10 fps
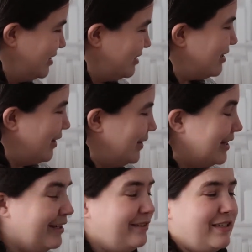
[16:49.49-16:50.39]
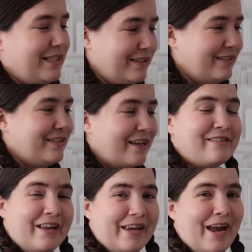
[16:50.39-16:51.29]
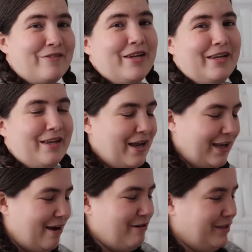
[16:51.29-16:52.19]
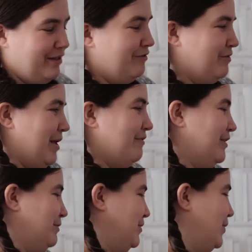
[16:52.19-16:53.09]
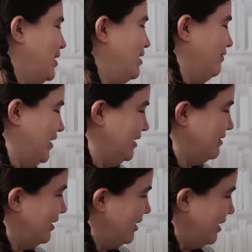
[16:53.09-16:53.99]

So it is just like having a character from that film, so I love it,